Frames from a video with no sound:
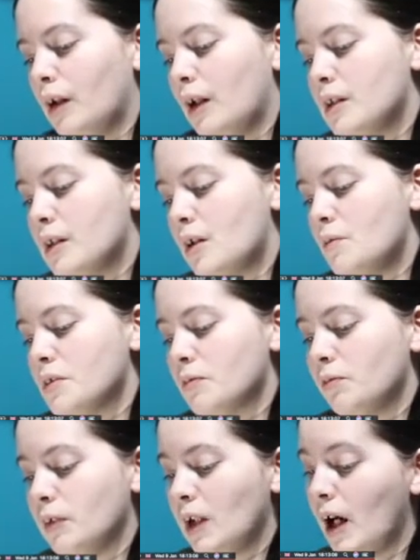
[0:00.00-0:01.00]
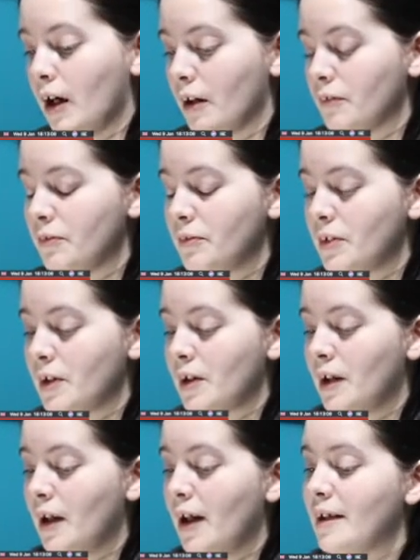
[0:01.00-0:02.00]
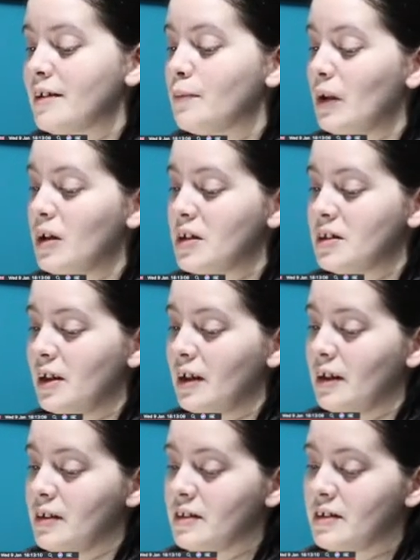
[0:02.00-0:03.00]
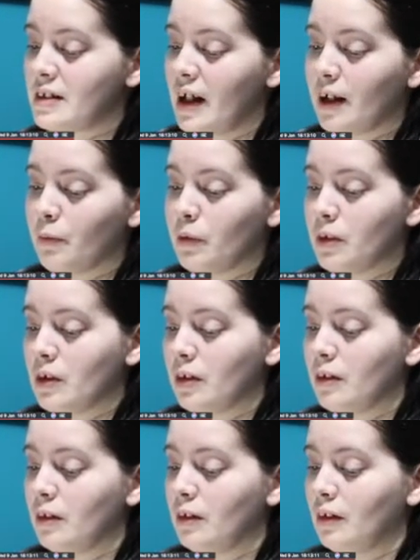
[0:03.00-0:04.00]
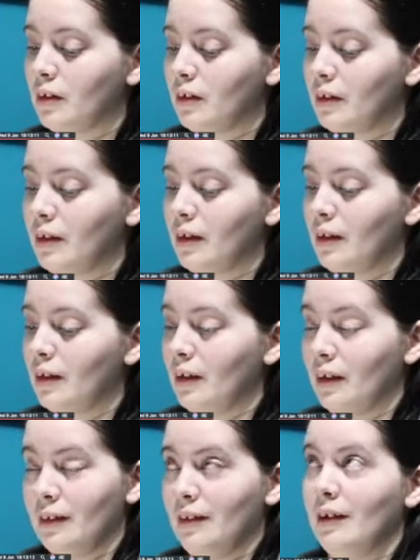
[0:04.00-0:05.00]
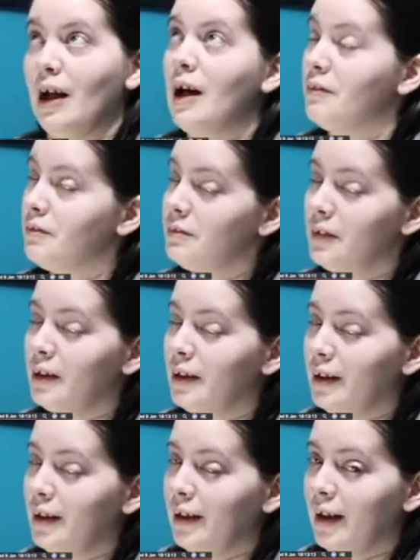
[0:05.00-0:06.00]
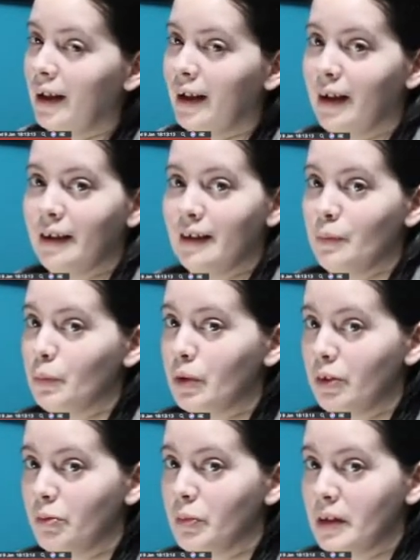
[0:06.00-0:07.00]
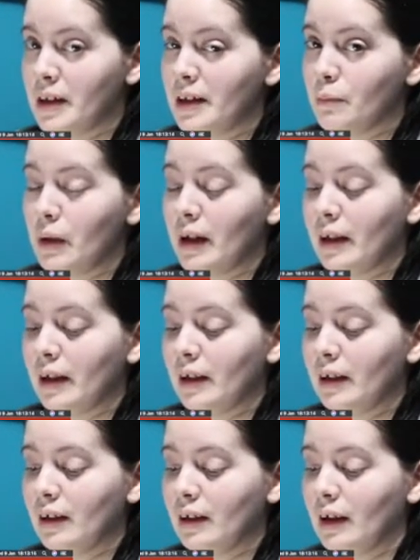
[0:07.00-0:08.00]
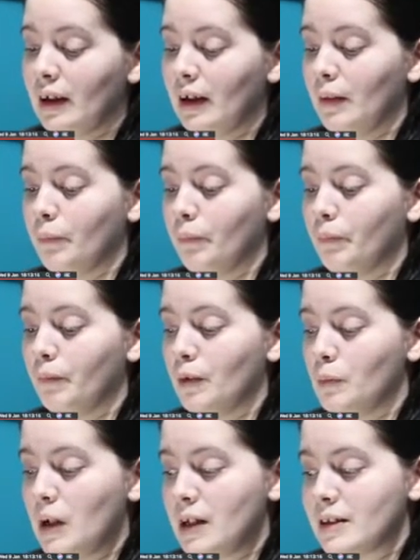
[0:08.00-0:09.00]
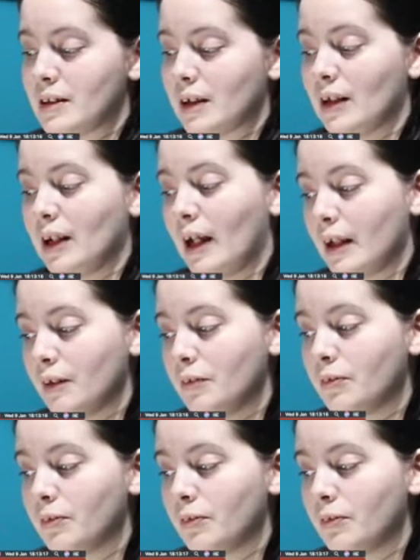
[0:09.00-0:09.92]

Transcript: In terms of love, as much as I would love an improvement in my romantic life,